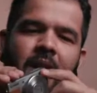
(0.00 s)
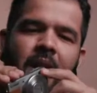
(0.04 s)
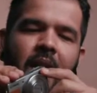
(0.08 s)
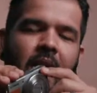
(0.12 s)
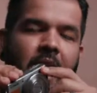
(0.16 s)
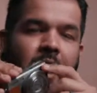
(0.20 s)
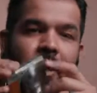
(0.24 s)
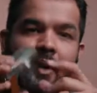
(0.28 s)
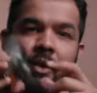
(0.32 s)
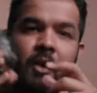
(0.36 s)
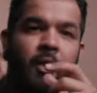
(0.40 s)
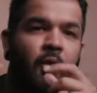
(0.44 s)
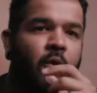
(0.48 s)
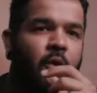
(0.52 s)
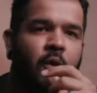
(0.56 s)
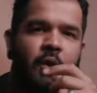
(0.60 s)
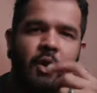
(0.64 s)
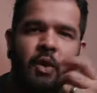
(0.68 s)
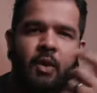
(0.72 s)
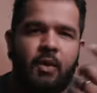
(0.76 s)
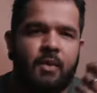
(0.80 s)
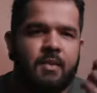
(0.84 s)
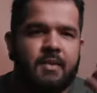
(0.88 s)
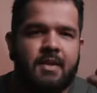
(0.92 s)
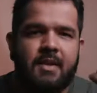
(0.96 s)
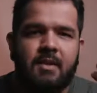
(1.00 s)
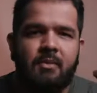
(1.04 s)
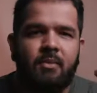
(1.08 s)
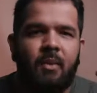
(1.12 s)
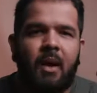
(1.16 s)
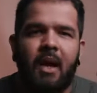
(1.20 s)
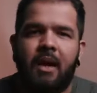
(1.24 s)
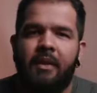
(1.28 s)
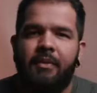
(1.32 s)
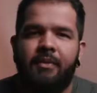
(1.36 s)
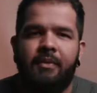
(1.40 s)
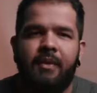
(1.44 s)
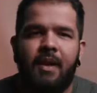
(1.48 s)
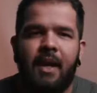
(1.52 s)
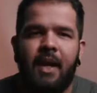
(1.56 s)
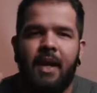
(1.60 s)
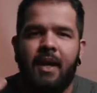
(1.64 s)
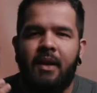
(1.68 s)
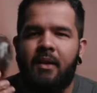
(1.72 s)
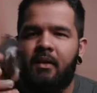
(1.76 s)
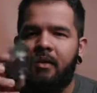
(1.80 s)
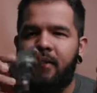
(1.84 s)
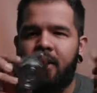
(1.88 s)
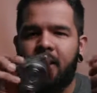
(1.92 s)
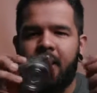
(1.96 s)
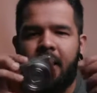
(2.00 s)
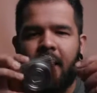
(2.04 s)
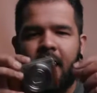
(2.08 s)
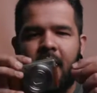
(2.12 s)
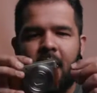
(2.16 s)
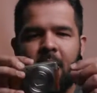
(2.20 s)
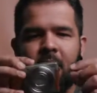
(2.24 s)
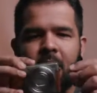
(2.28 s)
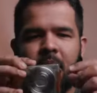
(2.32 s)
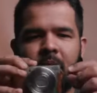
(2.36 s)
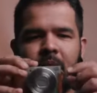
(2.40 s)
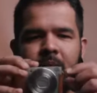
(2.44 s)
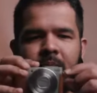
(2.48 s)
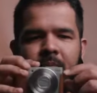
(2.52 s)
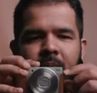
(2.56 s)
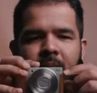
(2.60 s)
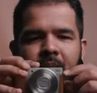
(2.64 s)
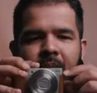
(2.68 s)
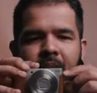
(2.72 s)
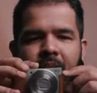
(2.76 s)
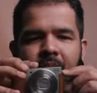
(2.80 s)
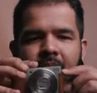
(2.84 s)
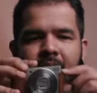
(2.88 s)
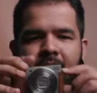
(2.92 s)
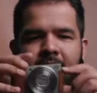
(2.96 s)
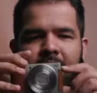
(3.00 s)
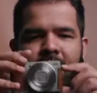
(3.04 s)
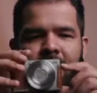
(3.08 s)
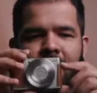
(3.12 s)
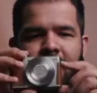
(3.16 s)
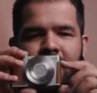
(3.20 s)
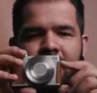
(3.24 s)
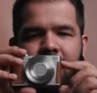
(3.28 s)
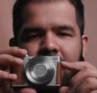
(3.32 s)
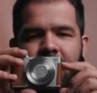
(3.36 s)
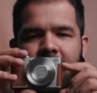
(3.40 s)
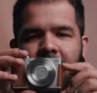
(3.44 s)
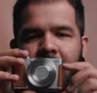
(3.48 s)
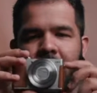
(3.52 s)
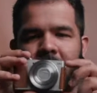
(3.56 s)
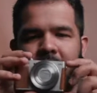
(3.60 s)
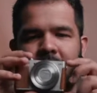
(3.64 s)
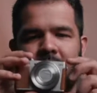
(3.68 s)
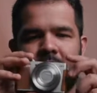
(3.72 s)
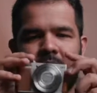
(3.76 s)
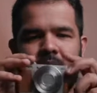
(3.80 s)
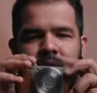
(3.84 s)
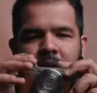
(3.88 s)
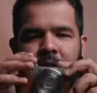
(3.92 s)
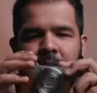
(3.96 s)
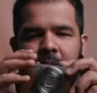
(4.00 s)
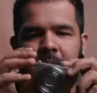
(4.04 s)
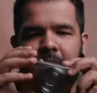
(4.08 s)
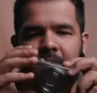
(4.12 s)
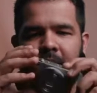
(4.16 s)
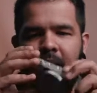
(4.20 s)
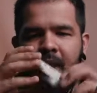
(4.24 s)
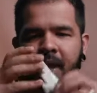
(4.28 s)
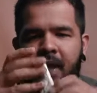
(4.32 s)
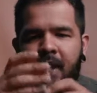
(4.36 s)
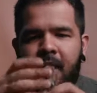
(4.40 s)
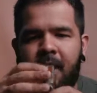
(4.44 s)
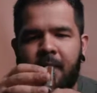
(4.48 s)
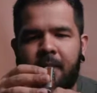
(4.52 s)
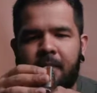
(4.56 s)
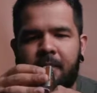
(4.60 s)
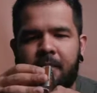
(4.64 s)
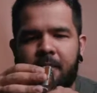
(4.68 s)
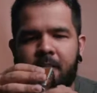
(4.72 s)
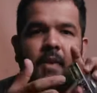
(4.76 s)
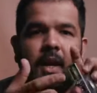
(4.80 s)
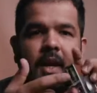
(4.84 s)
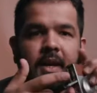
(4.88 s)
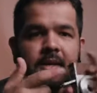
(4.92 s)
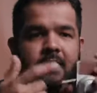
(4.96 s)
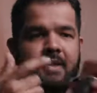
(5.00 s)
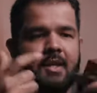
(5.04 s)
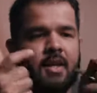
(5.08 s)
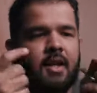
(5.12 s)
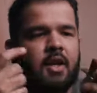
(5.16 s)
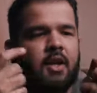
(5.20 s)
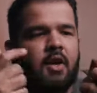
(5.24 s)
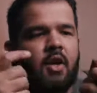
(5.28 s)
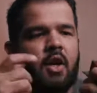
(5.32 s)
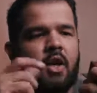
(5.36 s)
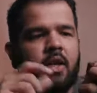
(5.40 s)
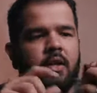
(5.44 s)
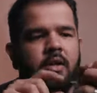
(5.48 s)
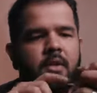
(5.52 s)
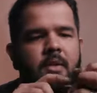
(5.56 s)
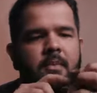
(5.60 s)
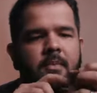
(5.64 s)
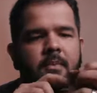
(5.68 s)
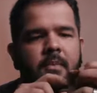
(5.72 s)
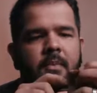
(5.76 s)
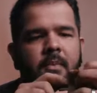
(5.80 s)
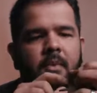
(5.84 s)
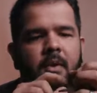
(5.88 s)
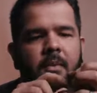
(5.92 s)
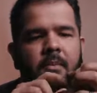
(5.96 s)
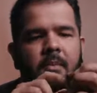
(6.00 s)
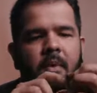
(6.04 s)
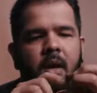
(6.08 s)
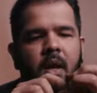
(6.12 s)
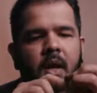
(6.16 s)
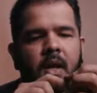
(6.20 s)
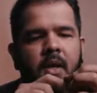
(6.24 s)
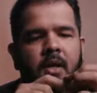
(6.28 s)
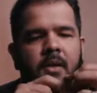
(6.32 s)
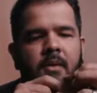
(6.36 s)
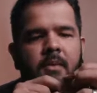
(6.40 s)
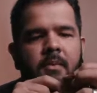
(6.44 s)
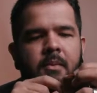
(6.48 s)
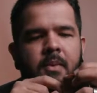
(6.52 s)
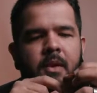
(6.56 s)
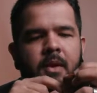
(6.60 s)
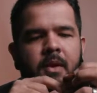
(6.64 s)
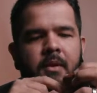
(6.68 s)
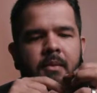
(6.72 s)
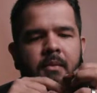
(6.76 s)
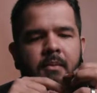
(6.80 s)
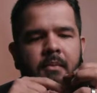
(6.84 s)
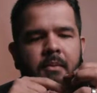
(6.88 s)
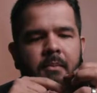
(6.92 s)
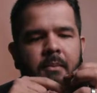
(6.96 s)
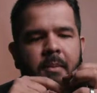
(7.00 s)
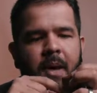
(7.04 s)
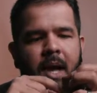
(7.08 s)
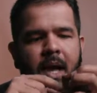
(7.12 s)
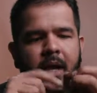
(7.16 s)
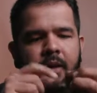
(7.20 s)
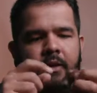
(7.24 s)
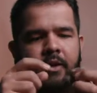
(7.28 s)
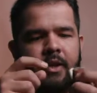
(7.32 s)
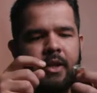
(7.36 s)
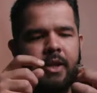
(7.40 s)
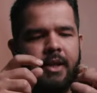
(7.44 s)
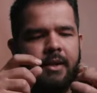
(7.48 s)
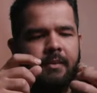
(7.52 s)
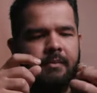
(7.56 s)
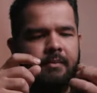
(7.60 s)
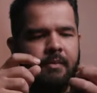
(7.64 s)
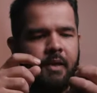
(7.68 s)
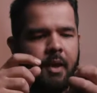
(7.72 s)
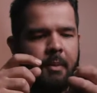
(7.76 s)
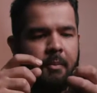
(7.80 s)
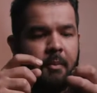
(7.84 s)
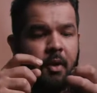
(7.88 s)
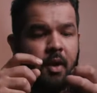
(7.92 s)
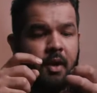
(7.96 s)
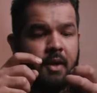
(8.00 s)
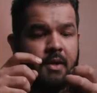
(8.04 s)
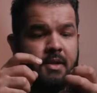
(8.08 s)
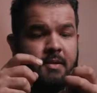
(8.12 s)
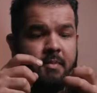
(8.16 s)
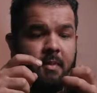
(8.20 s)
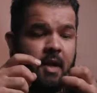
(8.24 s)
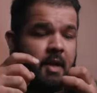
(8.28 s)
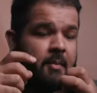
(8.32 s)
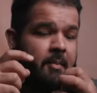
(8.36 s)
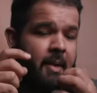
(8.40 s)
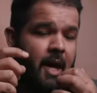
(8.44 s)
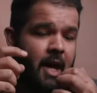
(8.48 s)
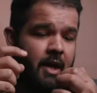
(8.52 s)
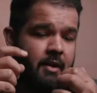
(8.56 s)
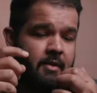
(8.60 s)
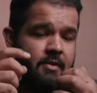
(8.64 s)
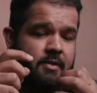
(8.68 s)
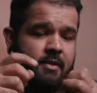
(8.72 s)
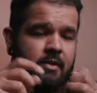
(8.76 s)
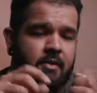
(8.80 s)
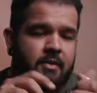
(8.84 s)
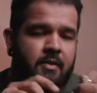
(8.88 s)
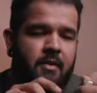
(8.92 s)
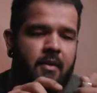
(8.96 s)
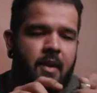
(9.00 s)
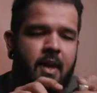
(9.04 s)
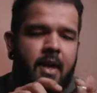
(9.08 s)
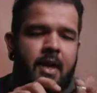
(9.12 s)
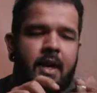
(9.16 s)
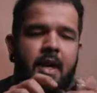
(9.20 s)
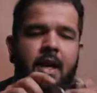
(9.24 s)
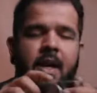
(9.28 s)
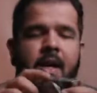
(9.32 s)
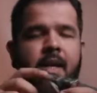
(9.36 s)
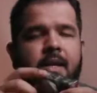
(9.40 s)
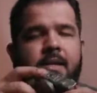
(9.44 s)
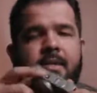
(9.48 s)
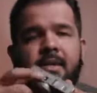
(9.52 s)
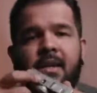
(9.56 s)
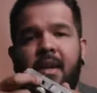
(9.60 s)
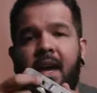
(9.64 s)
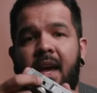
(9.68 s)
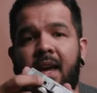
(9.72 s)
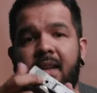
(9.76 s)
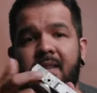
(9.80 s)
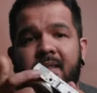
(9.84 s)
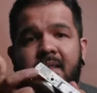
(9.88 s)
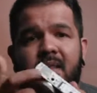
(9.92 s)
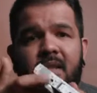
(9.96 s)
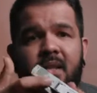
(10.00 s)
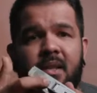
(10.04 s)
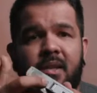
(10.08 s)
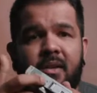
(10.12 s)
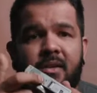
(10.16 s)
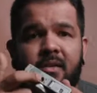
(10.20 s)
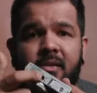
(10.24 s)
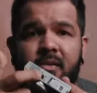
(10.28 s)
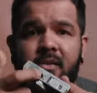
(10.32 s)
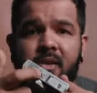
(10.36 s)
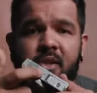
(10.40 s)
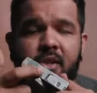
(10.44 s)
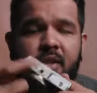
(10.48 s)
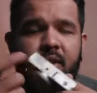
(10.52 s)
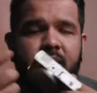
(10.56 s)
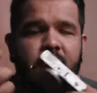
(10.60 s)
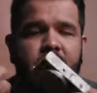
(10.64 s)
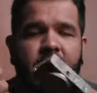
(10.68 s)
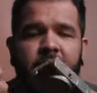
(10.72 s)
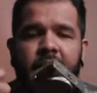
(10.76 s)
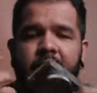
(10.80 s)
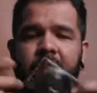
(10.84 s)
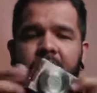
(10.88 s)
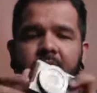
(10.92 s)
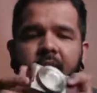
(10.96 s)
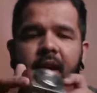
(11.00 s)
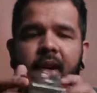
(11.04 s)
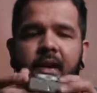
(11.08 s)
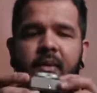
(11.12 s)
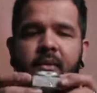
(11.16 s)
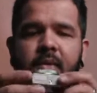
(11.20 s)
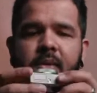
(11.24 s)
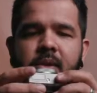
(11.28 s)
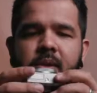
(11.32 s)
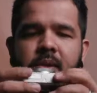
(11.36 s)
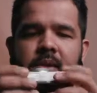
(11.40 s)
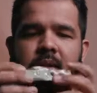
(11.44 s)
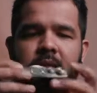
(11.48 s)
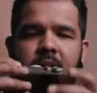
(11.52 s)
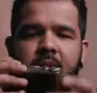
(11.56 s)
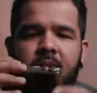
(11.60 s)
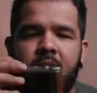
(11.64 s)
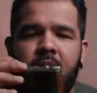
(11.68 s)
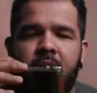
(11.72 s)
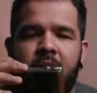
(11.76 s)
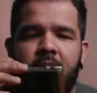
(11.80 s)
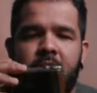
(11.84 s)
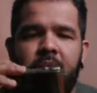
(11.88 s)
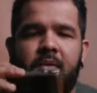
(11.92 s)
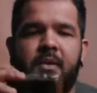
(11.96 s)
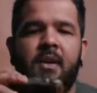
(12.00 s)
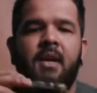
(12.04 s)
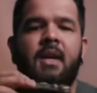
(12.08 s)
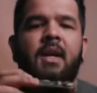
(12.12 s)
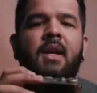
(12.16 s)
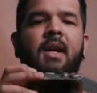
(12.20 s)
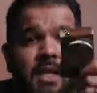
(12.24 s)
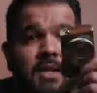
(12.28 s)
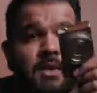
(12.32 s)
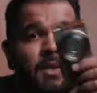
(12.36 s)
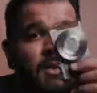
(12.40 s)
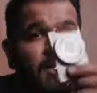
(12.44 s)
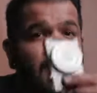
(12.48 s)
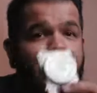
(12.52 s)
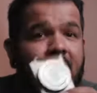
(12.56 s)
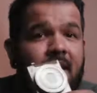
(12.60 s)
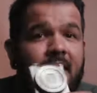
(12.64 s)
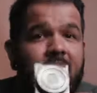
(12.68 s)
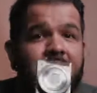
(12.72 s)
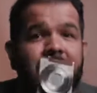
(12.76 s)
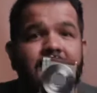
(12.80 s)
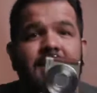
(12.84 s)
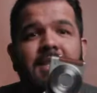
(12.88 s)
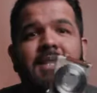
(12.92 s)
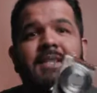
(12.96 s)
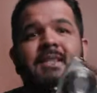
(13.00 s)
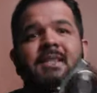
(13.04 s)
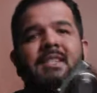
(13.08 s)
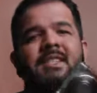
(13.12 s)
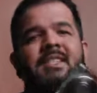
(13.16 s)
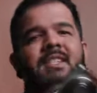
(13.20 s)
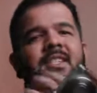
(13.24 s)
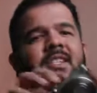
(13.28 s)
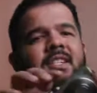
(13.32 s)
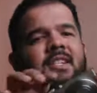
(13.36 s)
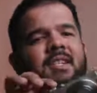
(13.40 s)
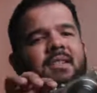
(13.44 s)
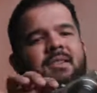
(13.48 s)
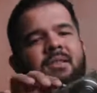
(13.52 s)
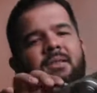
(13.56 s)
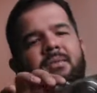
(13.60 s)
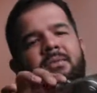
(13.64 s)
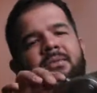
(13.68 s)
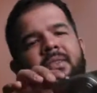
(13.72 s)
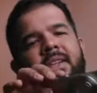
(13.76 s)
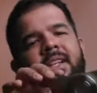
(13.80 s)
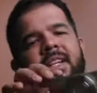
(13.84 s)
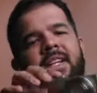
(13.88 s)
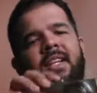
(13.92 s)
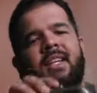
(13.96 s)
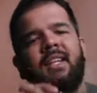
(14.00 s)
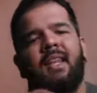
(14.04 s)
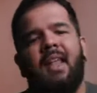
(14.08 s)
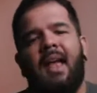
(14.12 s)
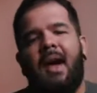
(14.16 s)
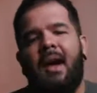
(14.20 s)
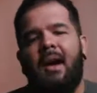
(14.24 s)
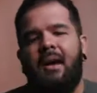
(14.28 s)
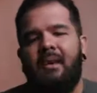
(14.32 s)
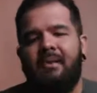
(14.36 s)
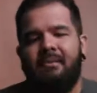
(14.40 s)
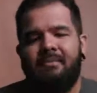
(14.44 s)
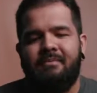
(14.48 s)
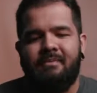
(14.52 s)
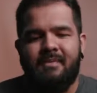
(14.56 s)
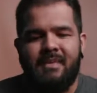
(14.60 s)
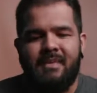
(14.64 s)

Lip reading: I don't know who uses Wi-Fi on their camera, but I guess that could be a thing. SD card on the bottom and battery. I bought a spare battery to try nice. It has a little tread thing, which is good. So this is just to fill in that